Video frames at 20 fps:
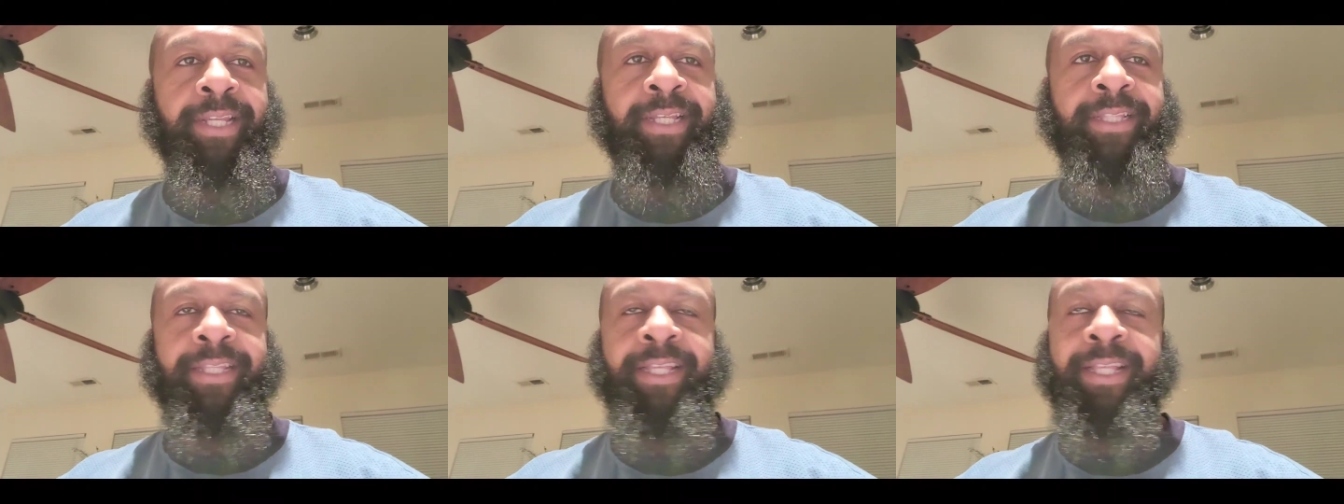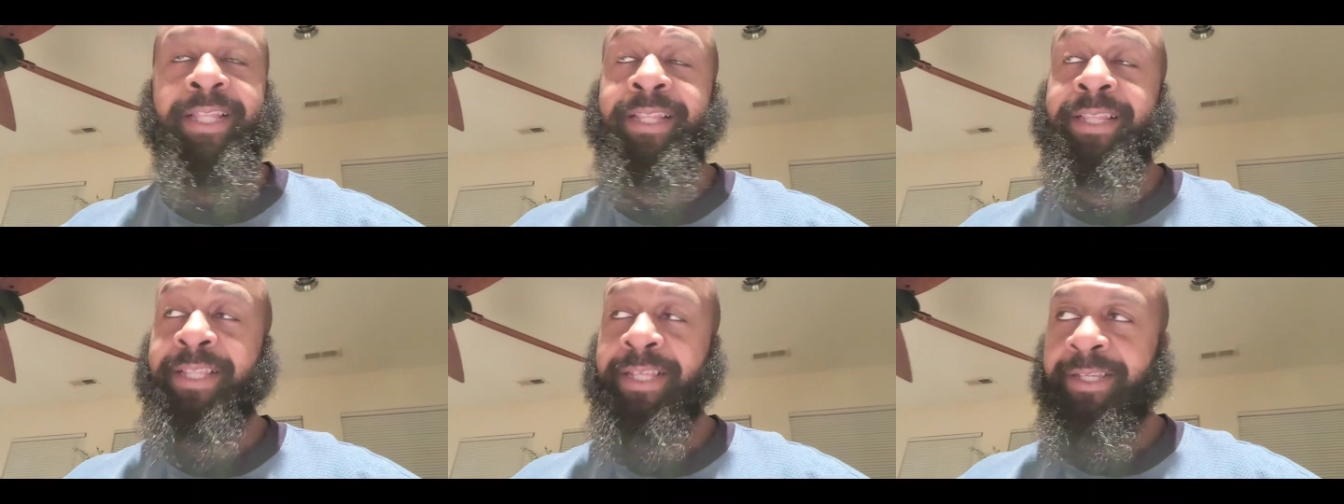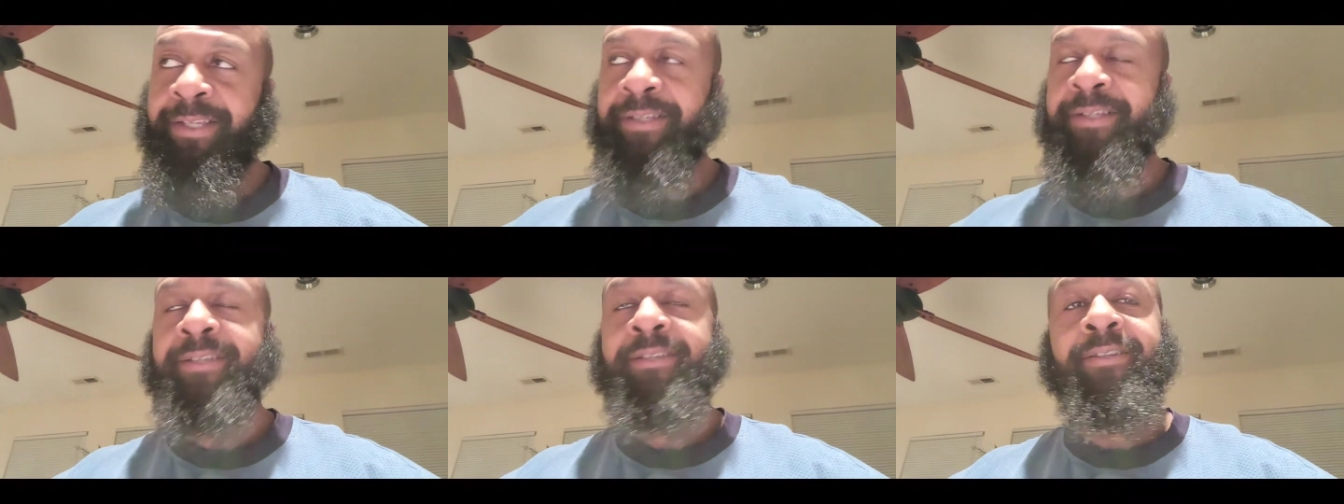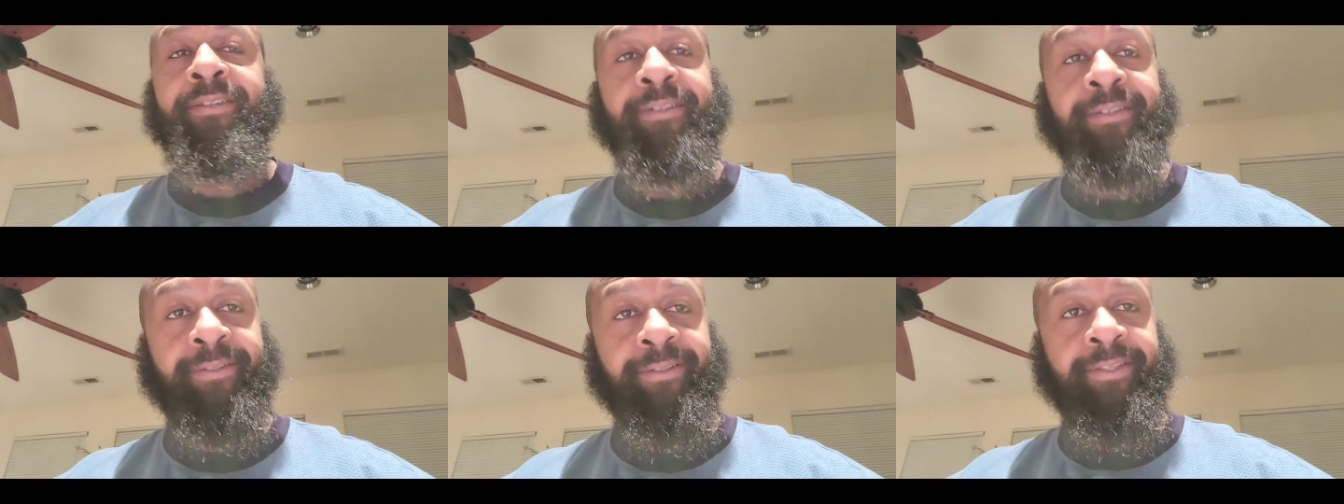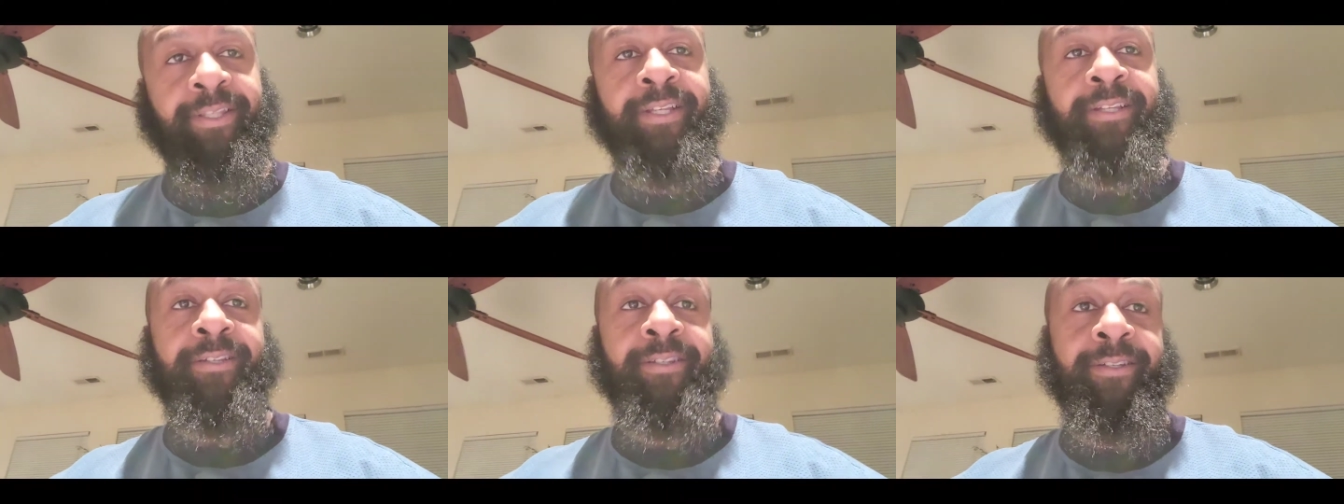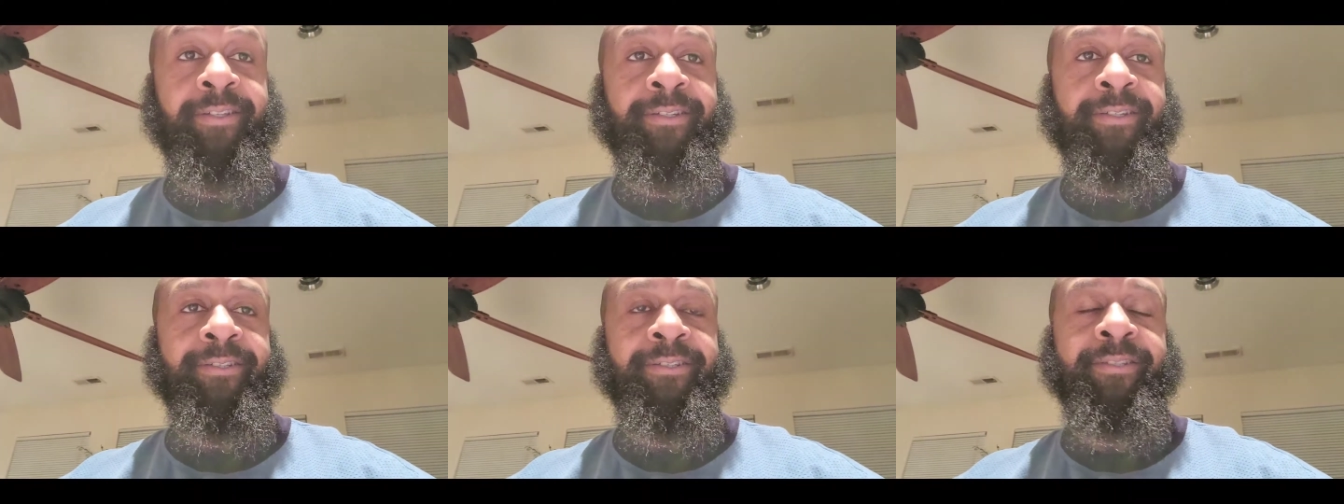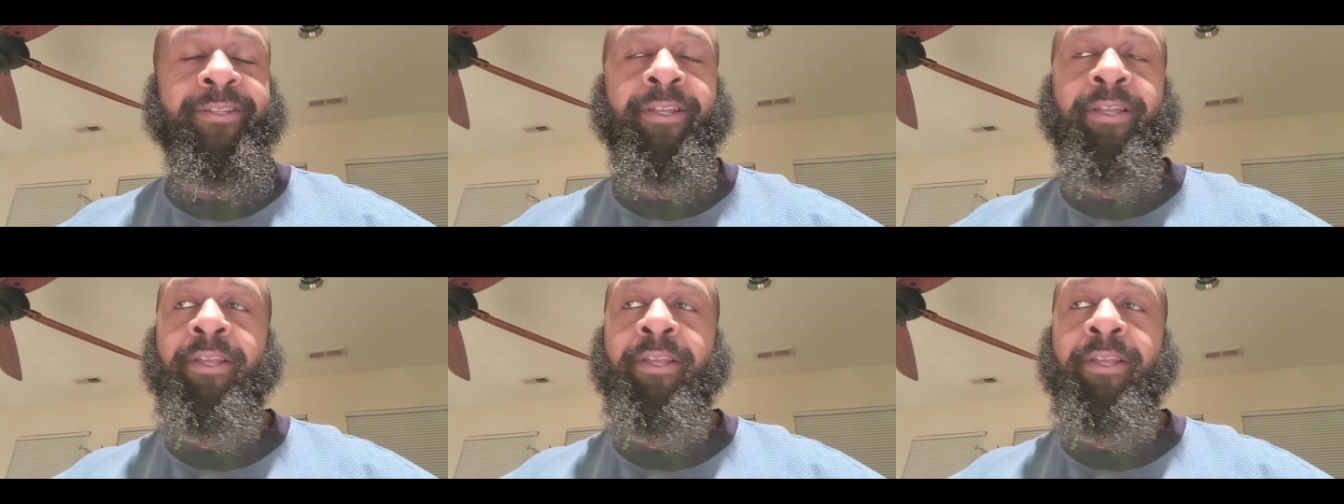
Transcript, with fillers: like that, thank goodness.